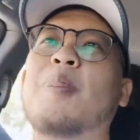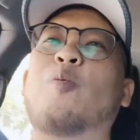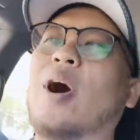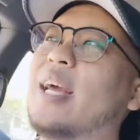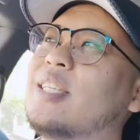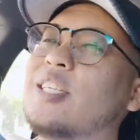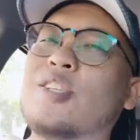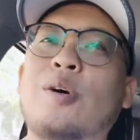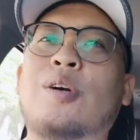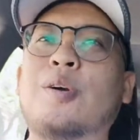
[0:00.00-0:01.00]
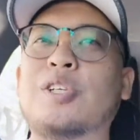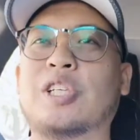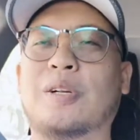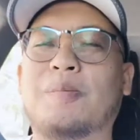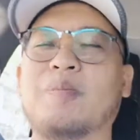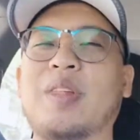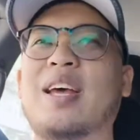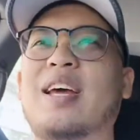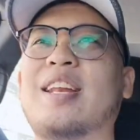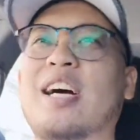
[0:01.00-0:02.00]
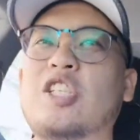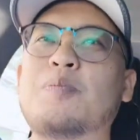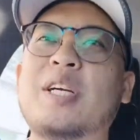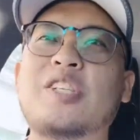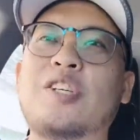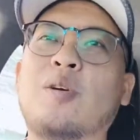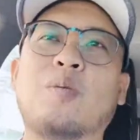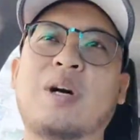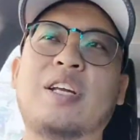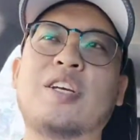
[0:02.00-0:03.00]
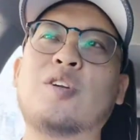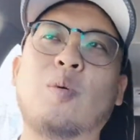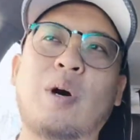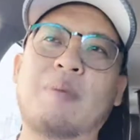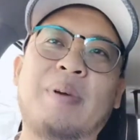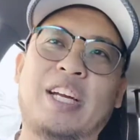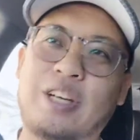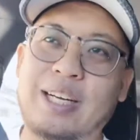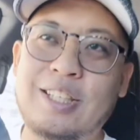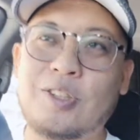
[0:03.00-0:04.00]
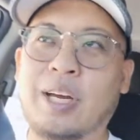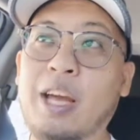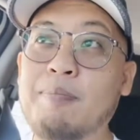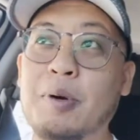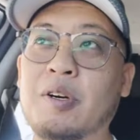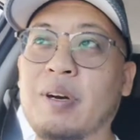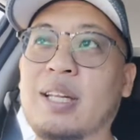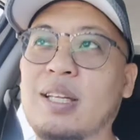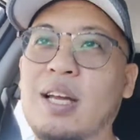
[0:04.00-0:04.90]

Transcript: Why is this so crucial? Not just because you don't want to be attracted to a hypocrite,